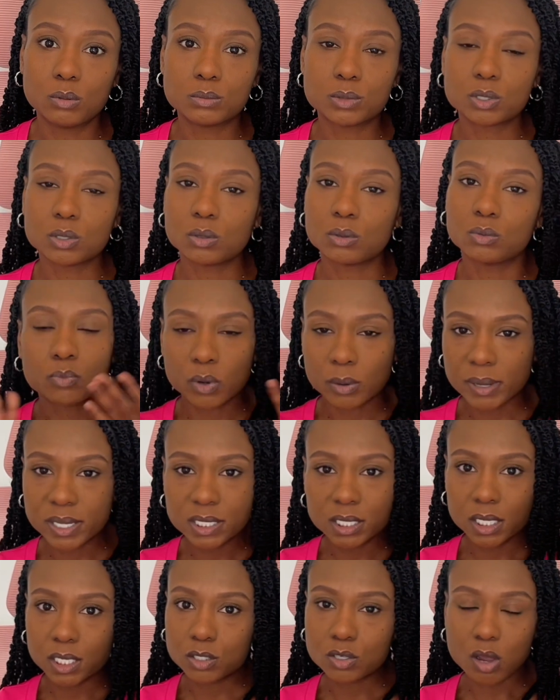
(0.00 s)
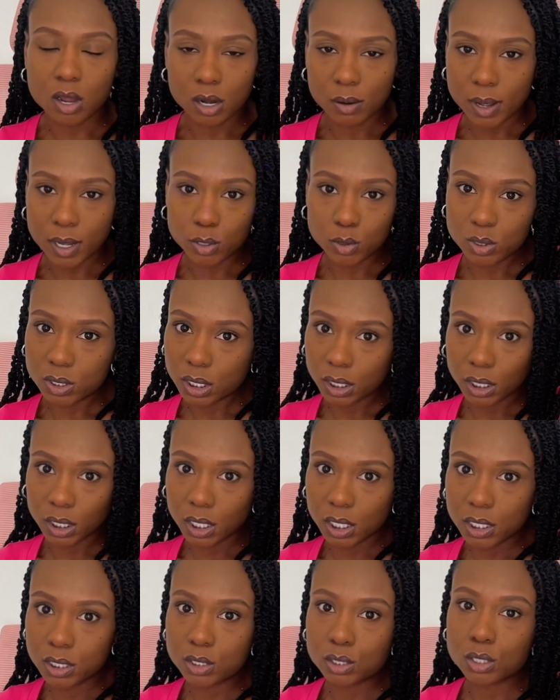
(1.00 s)
So we're basically talking about
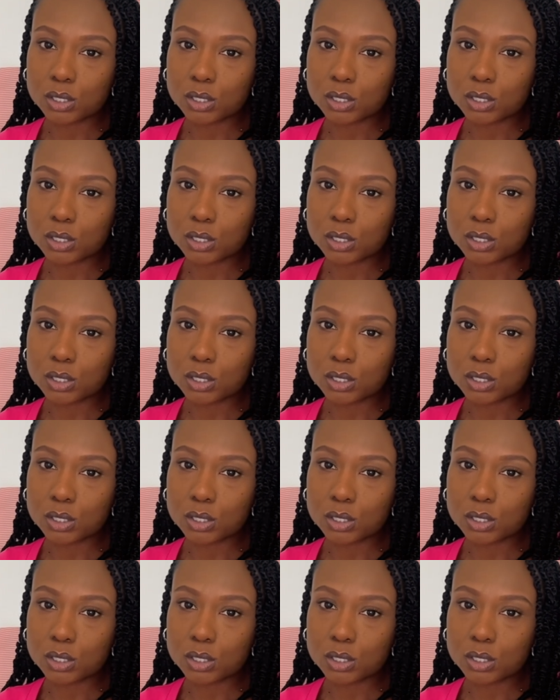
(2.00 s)
utilities.